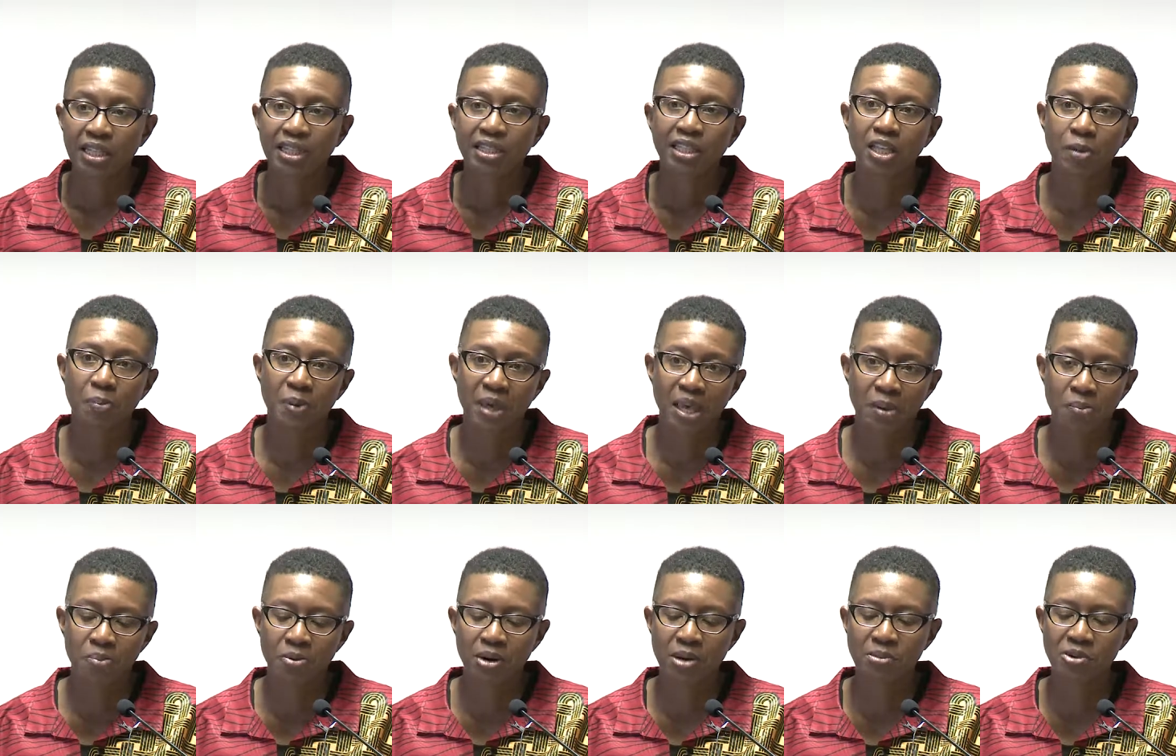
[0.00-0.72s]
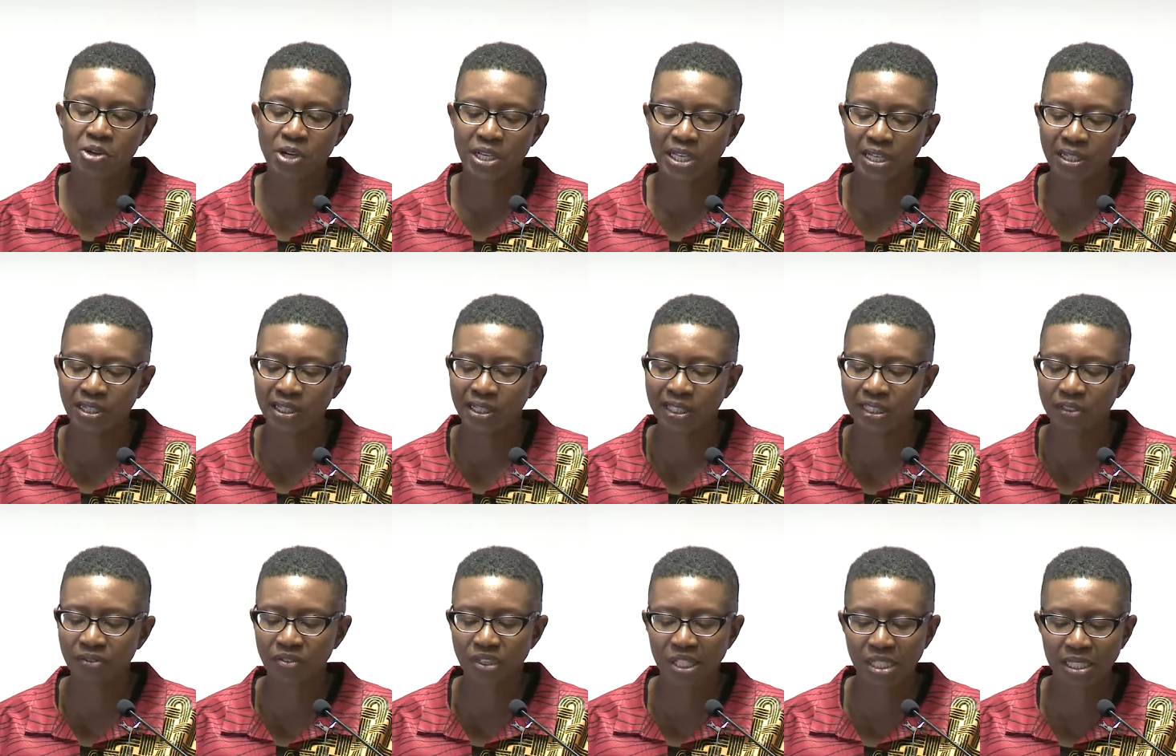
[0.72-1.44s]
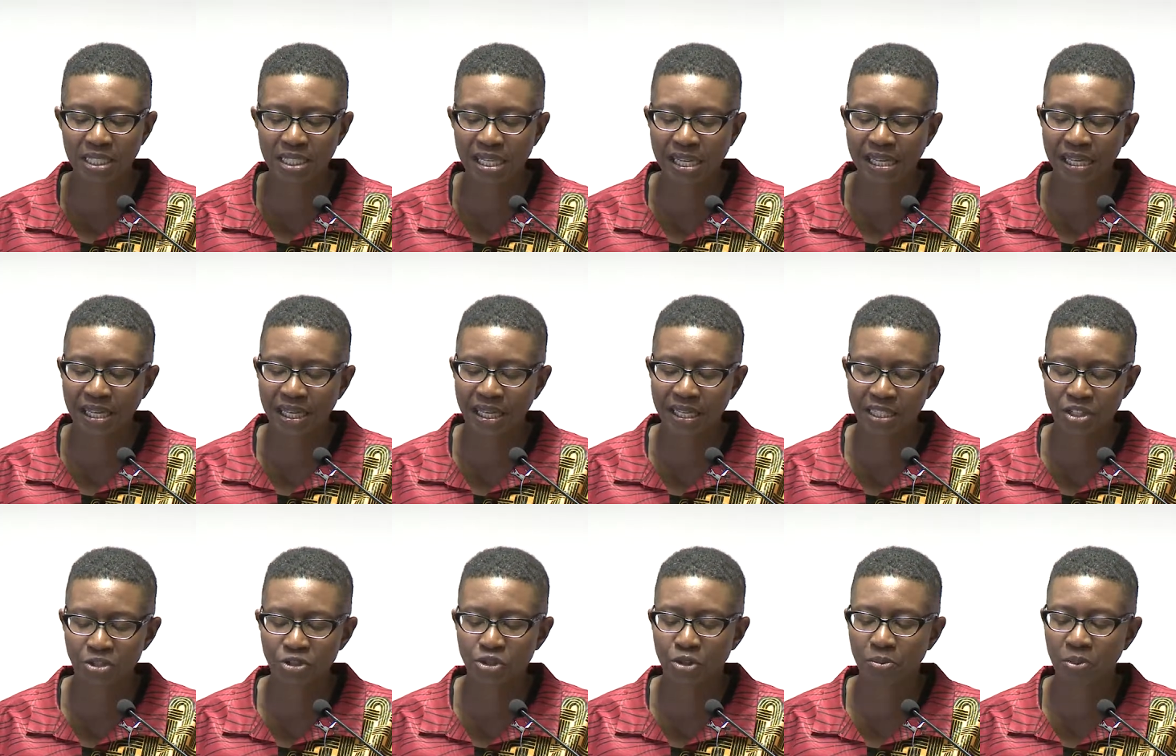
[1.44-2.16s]
The paper I'm going to give today
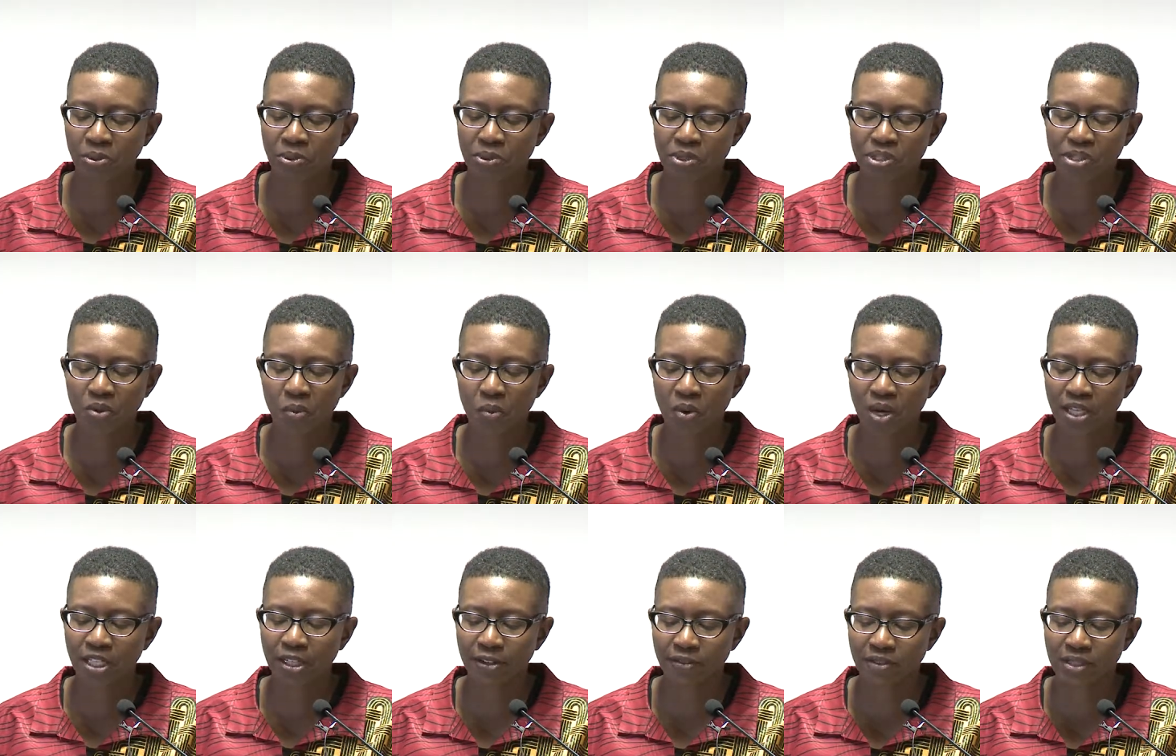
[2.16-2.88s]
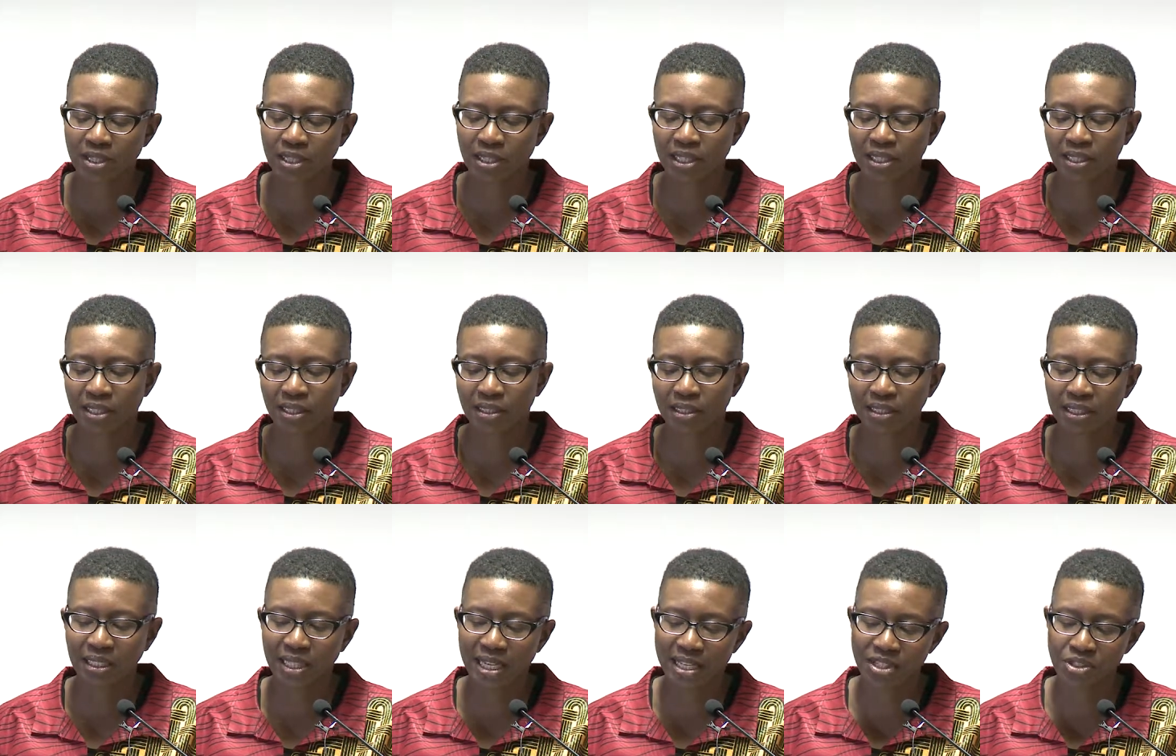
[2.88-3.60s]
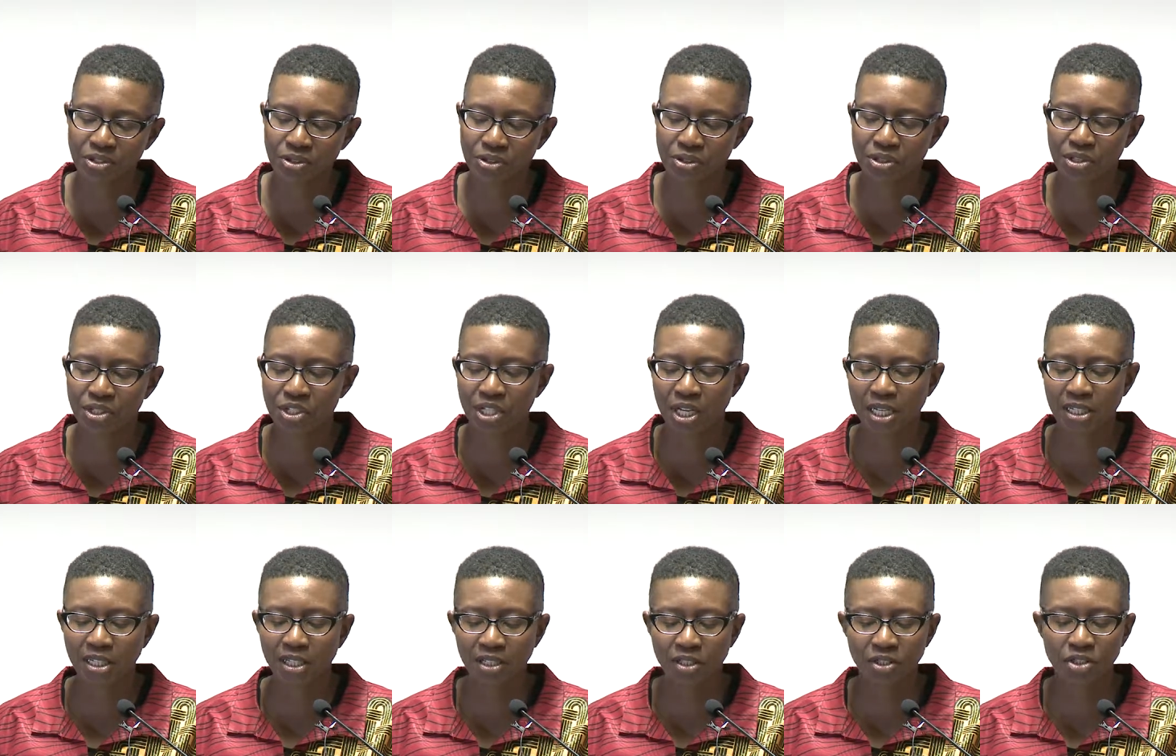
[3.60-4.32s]
contributes to one of the lesser
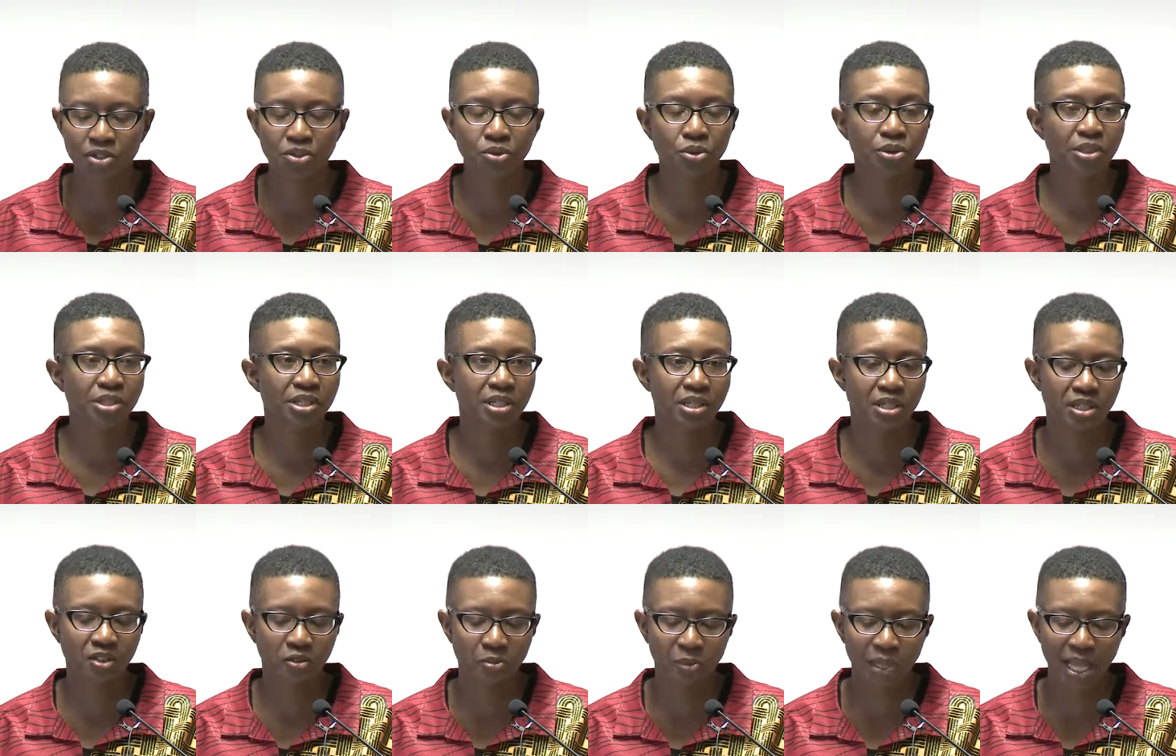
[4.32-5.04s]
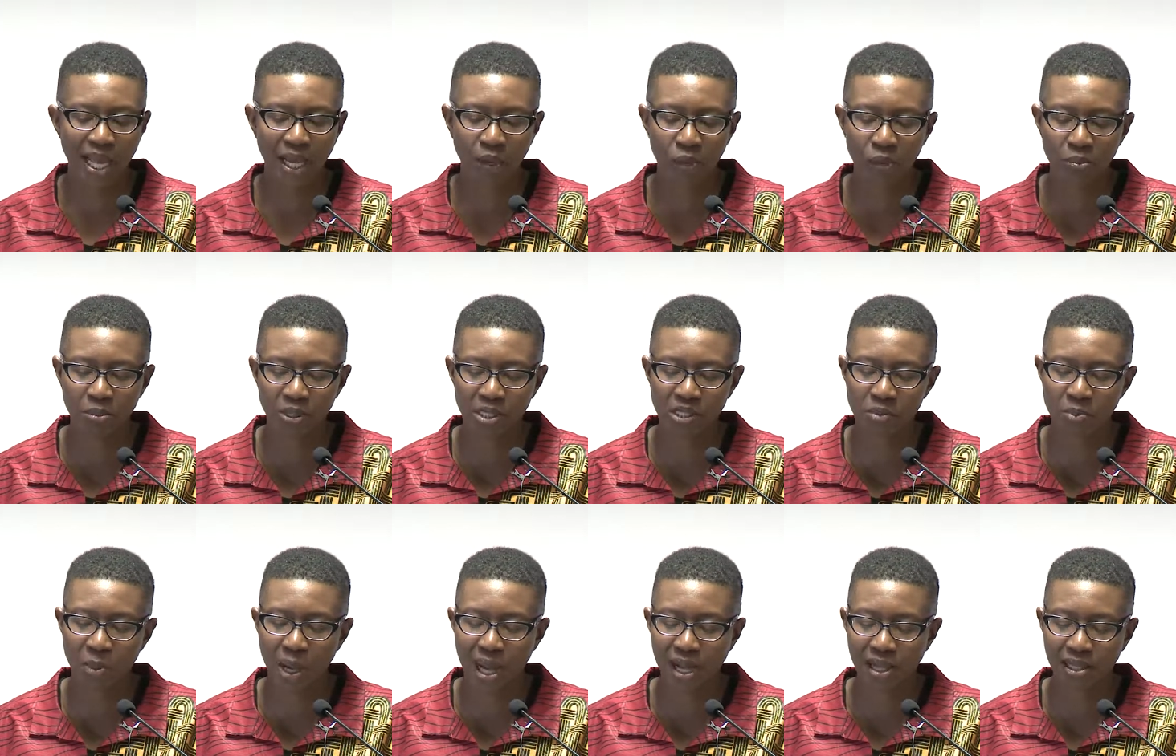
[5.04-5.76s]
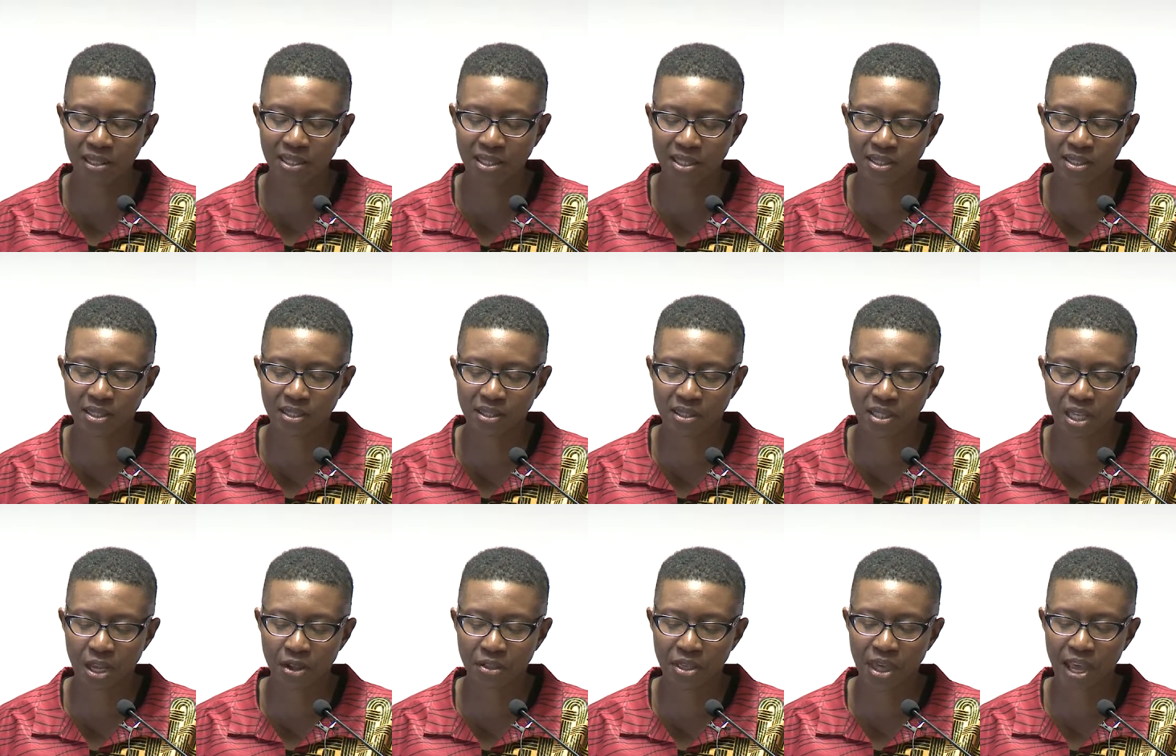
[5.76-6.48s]
studied sources of Black women's politics in
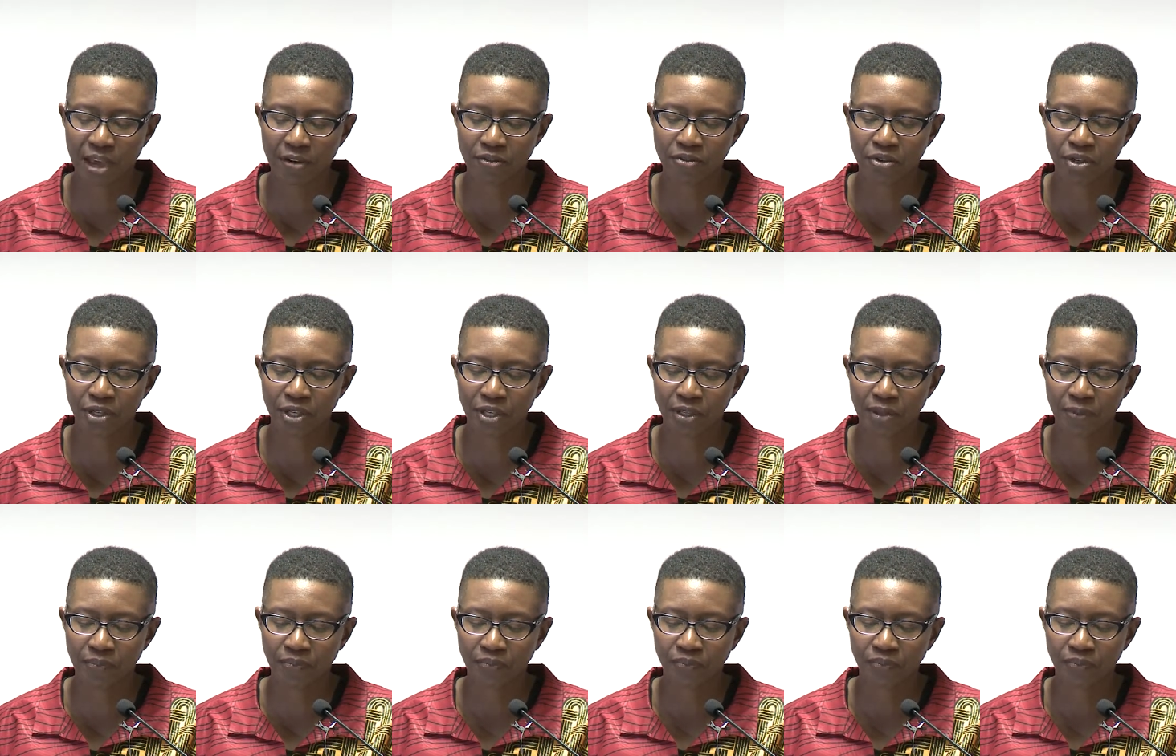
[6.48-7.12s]
South Africa.